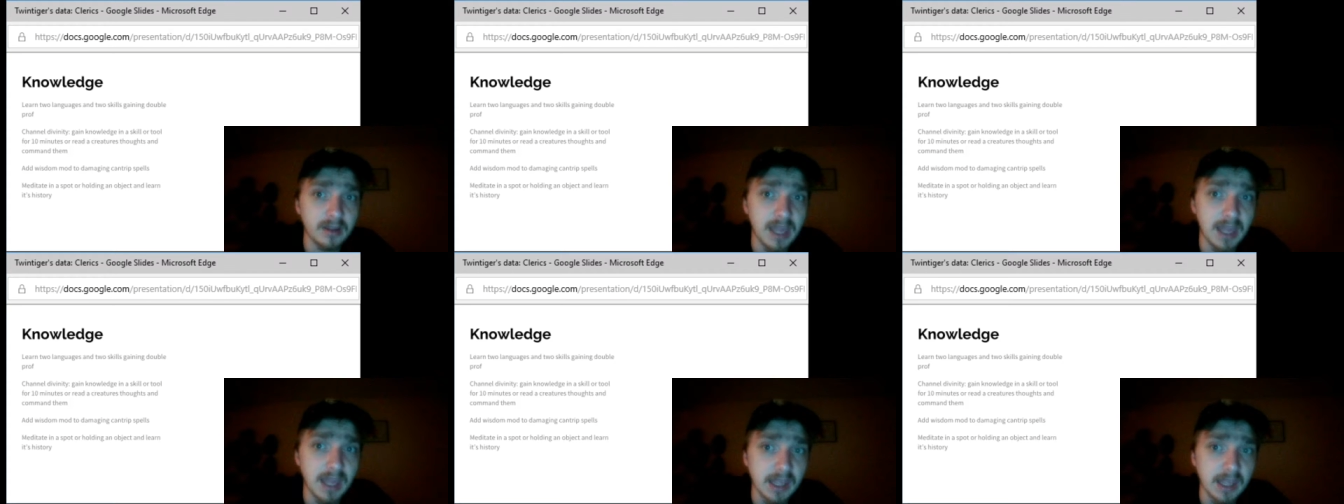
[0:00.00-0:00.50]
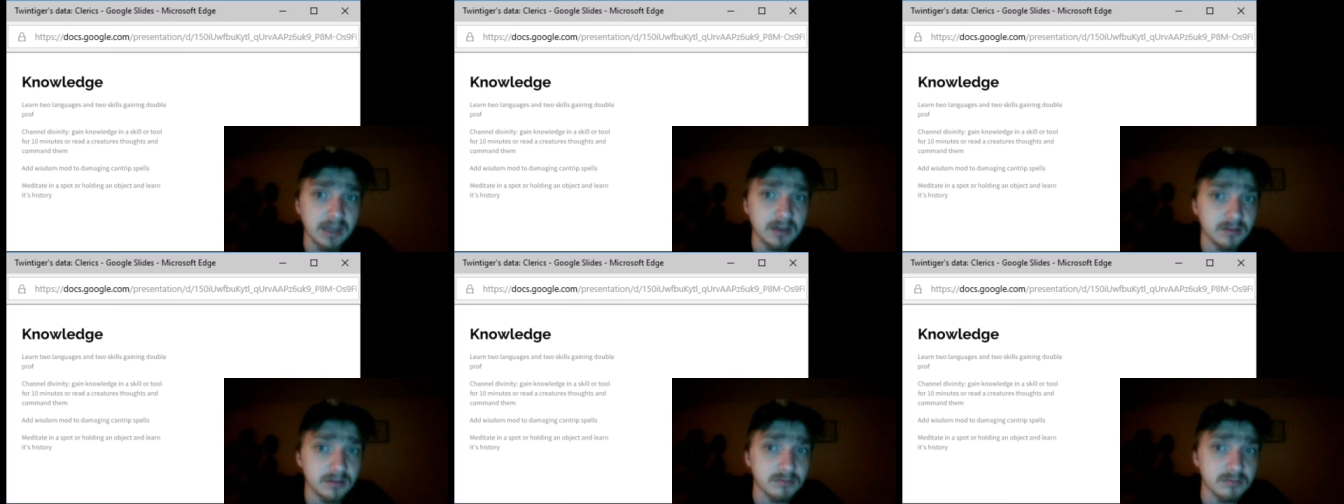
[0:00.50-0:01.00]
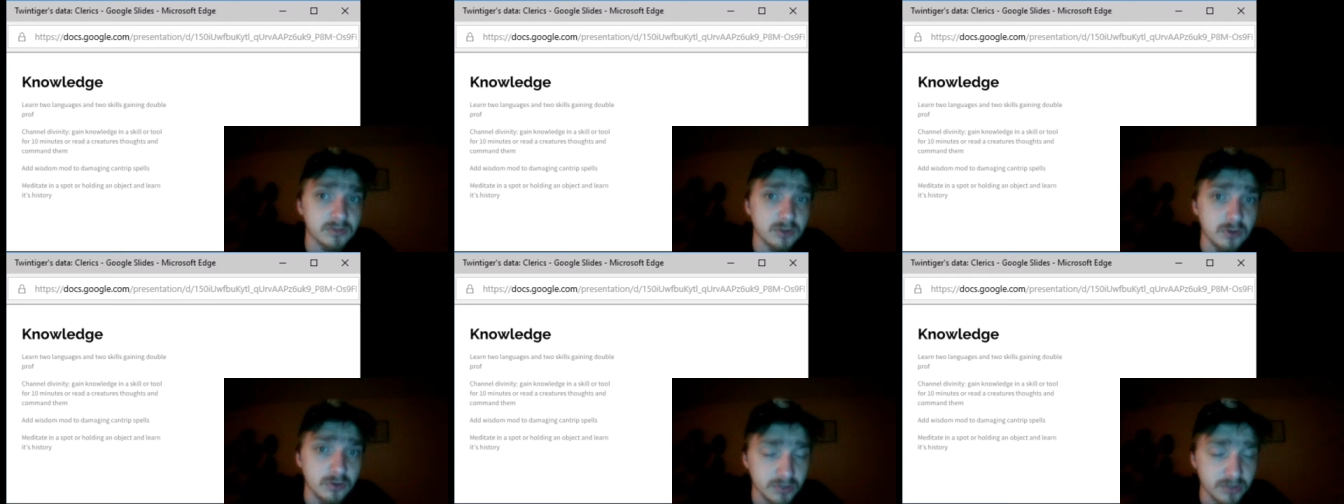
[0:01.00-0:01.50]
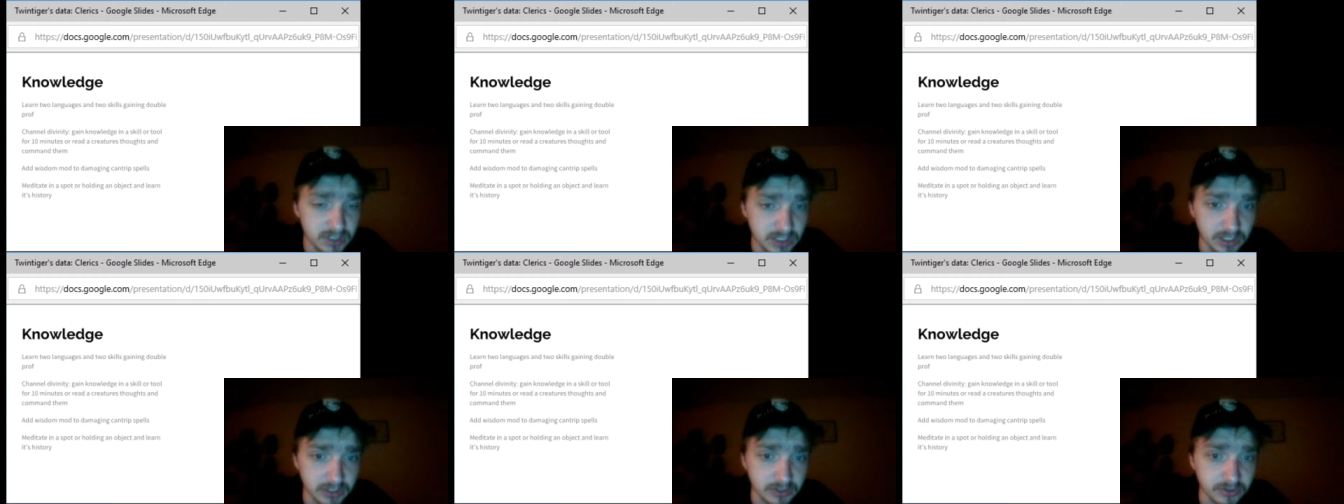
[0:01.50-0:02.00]
gain two
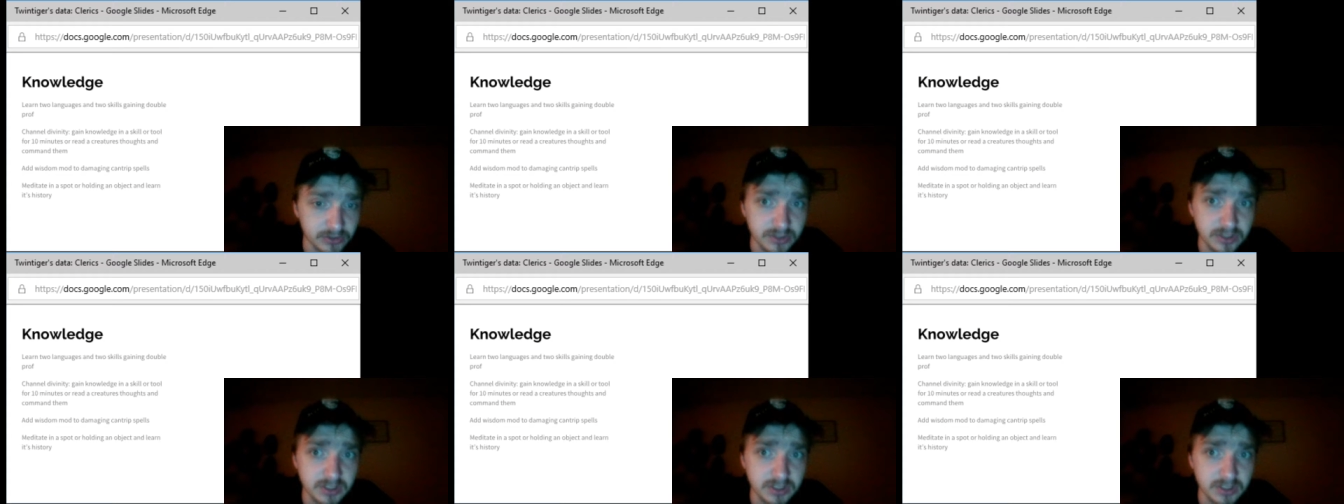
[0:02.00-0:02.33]
skills,